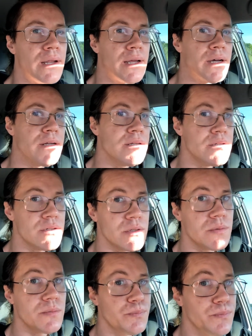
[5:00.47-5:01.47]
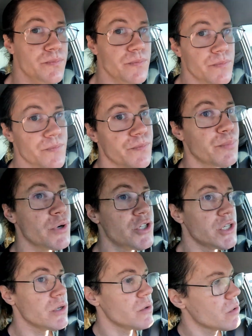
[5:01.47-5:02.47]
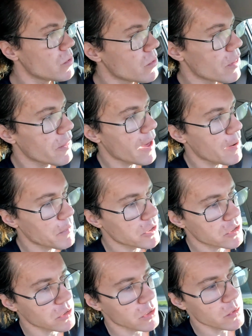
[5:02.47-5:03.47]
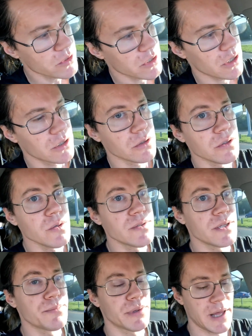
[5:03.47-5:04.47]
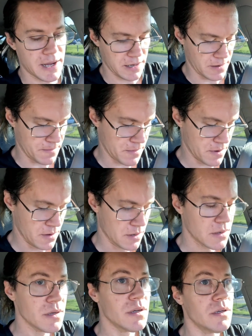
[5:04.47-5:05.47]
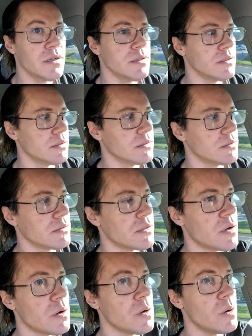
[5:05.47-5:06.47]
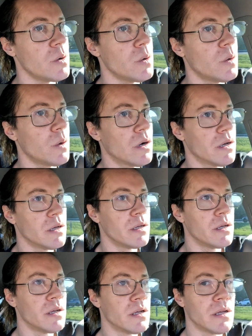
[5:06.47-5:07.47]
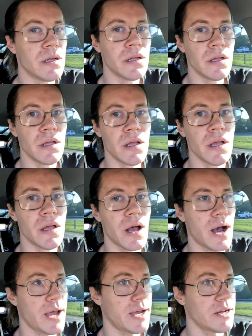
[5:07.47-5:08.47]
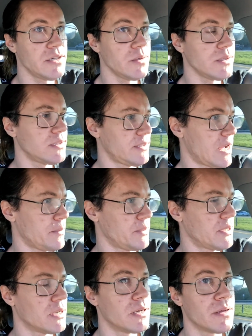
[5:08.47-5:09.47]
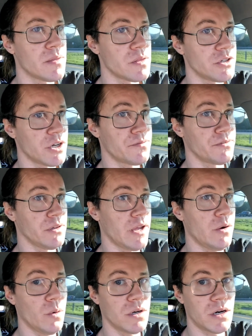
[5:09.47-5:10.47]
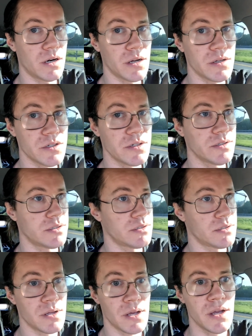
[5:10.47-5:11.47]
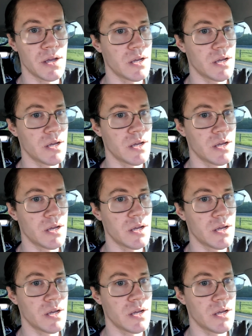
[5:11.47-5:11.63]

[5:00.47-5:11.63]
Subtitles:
and put you that much closer to losing platinum. So I had to accept the Chick-fil-A order and just